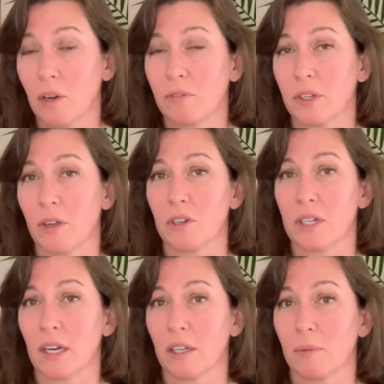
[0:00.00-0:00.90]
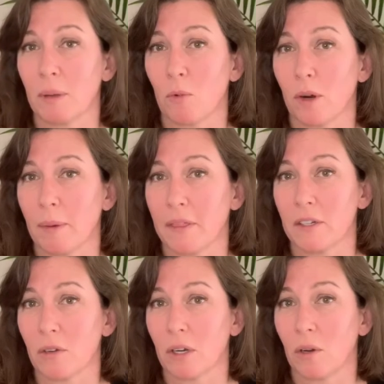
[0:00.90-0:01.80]
Hopefully you understand a little bit more about the
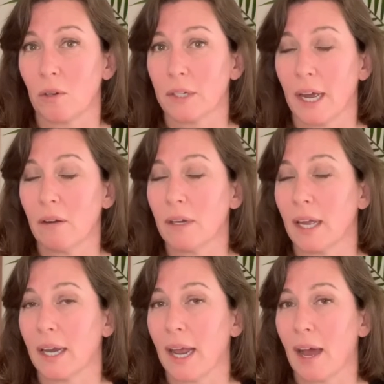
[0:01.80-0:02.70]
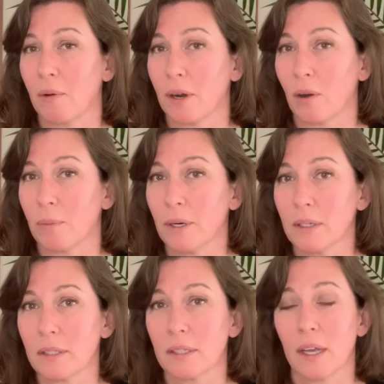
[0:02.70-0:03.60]
donut hole now and how it all
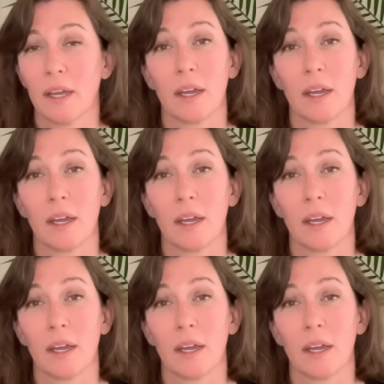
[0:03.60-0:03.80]
works.